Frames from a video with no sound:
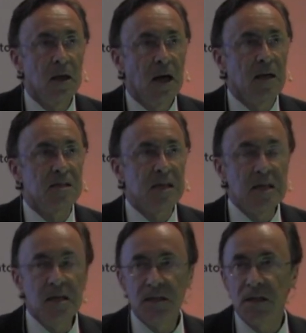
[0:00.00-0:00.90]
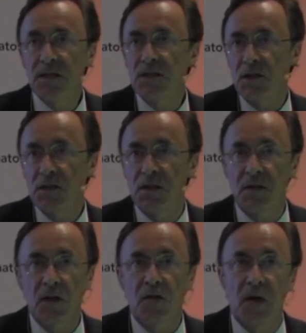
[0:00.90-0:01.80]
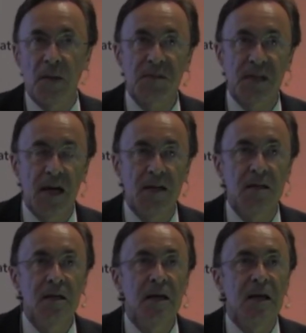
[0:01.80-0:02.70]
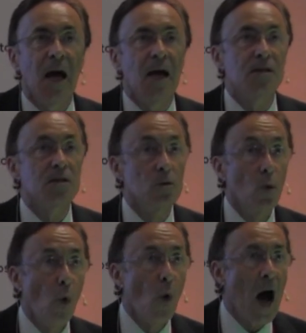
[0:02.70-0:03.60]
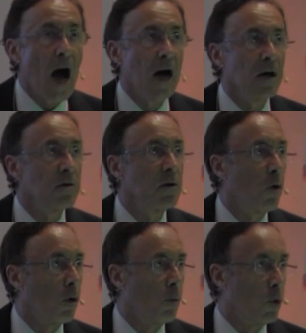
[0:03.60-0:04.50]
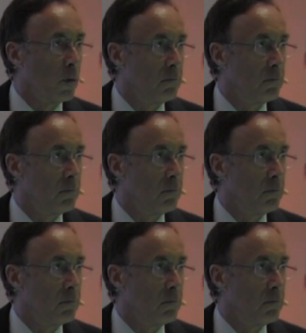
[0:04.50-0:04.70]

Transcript: and it's easiest just to think of hepcidin as low iron hormone.